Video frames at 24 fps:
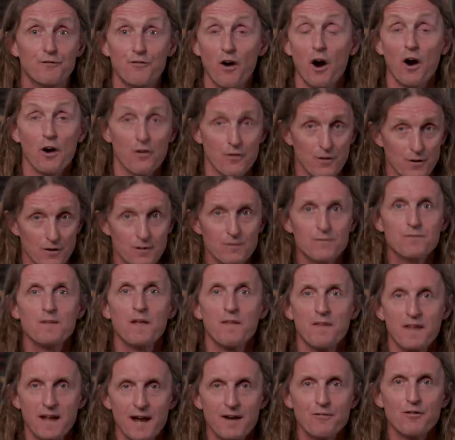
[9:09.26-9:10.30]
farther
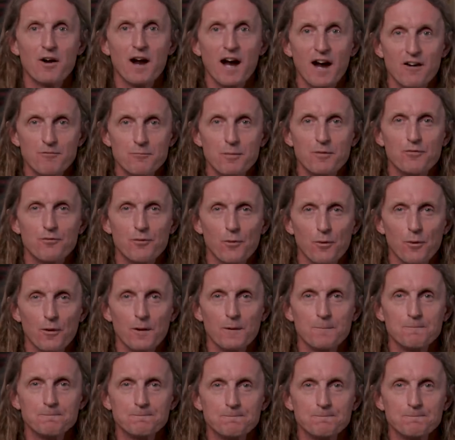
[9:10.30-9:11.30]
than they ever have before.